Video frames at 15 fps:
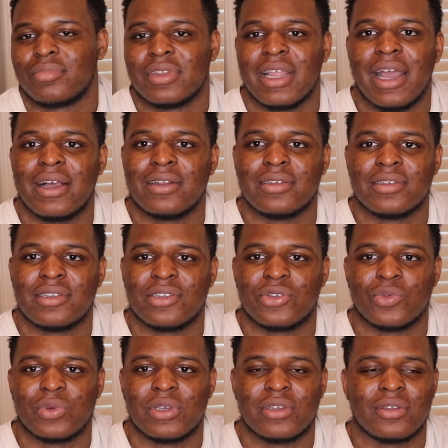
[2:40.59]
dollars
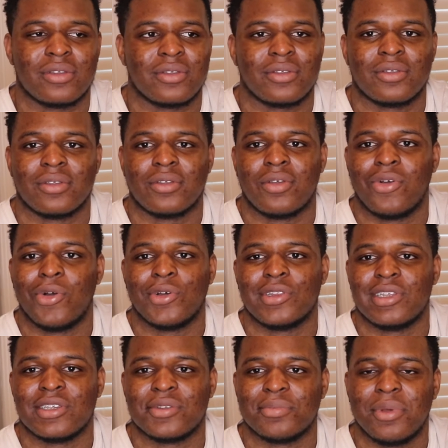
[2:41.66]
this week or
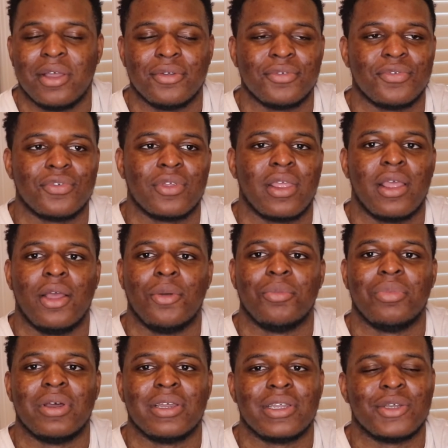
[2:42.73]
this month.
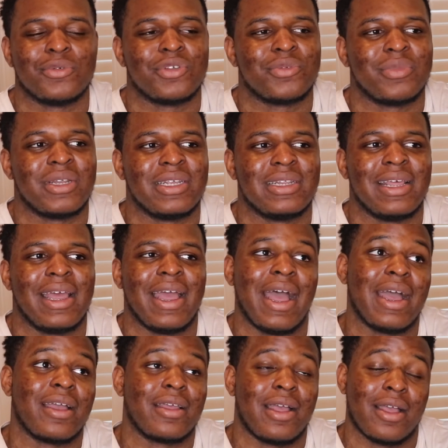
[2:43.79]
But it was money that
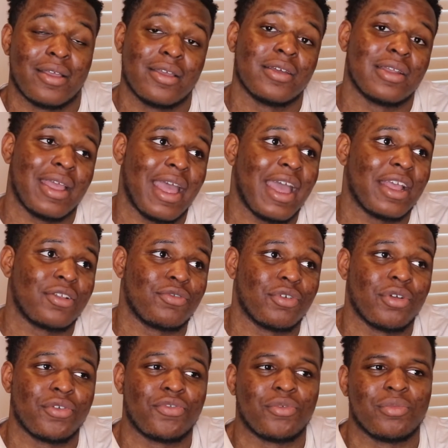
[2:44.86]
I could have had
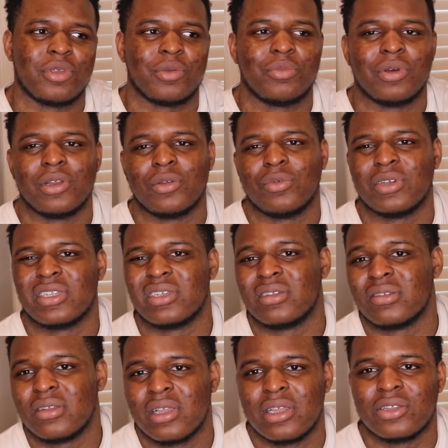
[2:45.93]
growing for me, but it
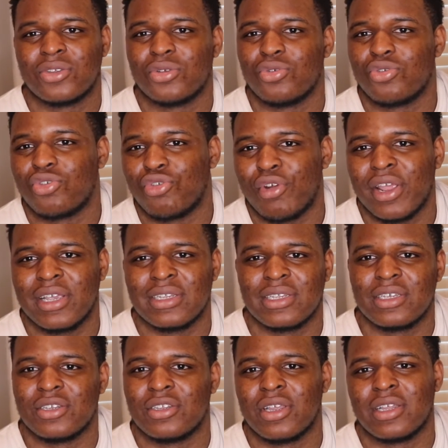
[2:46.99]
wasn't too
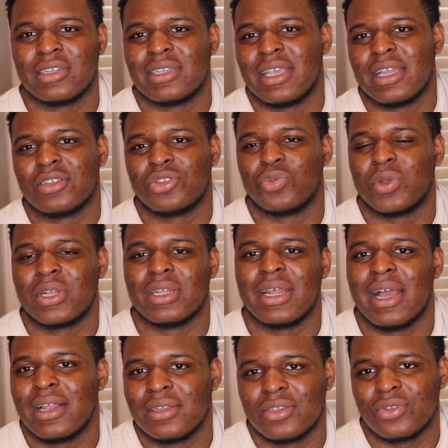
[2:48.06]
crazy, $10,
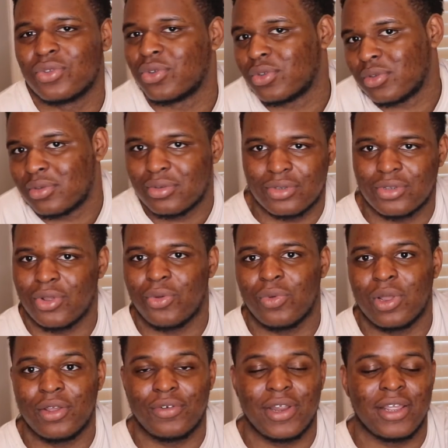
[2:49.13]
$20, so
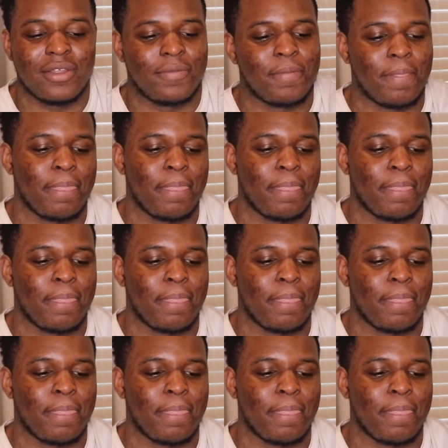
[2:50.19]
what, right?